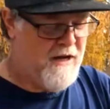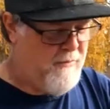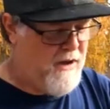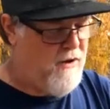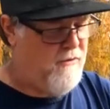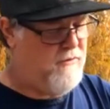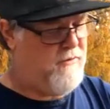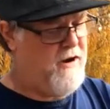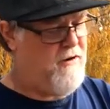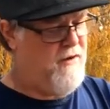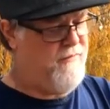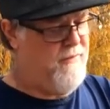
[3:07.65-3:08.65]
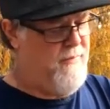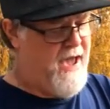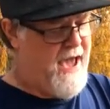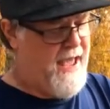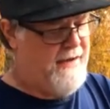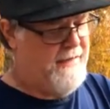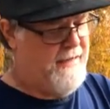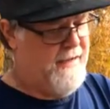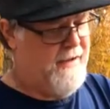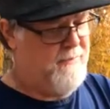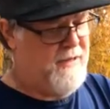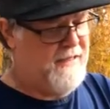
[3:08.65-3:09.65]
about right off the bat,
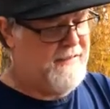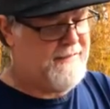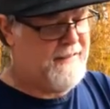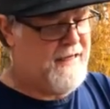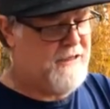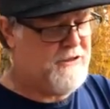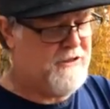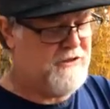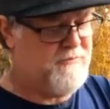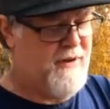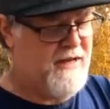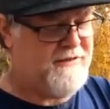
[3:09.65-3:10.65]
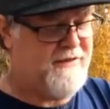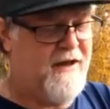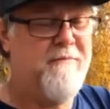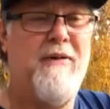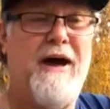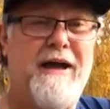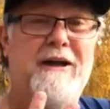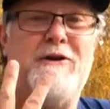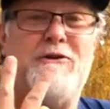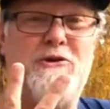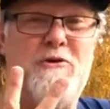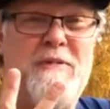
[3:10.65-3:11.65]
installation is best done by two